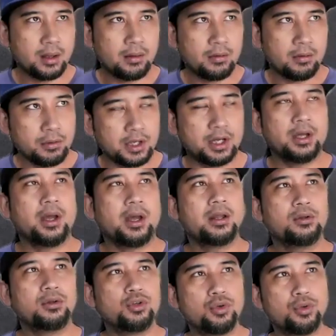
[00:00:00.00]
Okay.
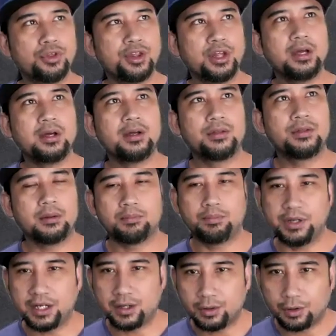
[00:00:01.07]
And do you think that
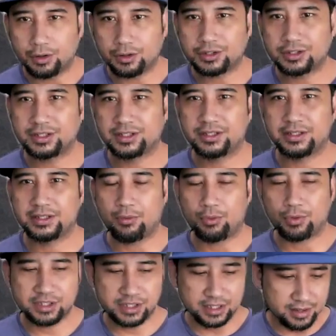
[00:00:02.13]
because there
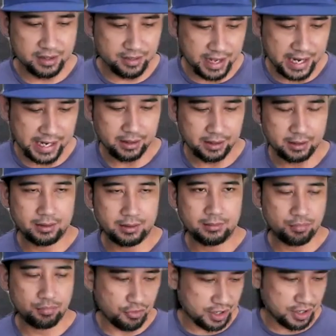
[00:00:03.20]
wasn't that
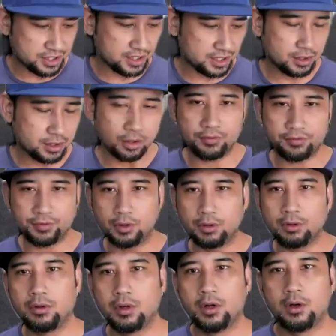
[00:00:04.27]
pressure of,
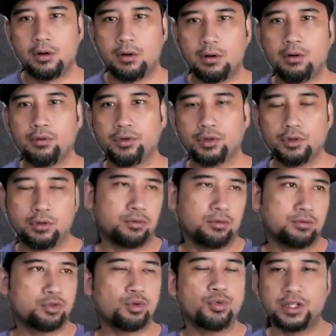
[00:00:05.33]
so
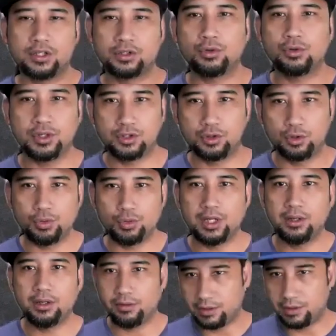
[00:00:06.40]
and so is
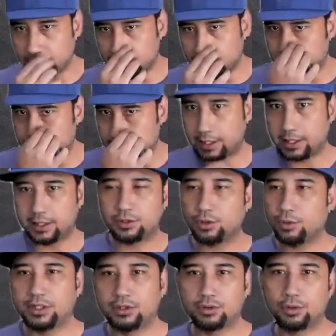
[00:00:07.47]
doing this,
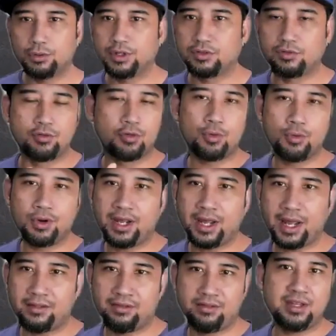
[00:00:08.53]
so and so is
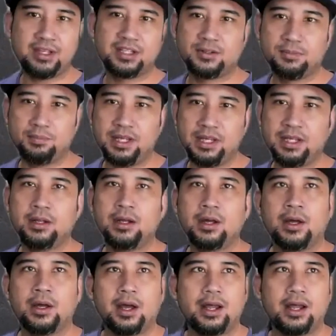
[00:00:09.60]
growing at this speed,
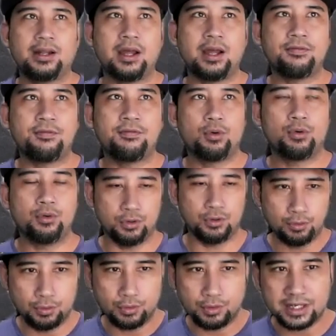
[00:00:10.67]
and therefore,
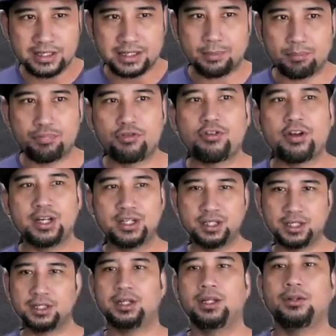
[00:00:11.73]
you guys are
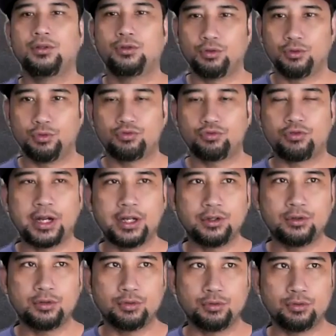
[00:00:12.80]
pressured into
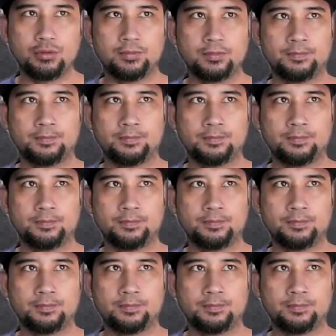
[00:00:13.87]
trying to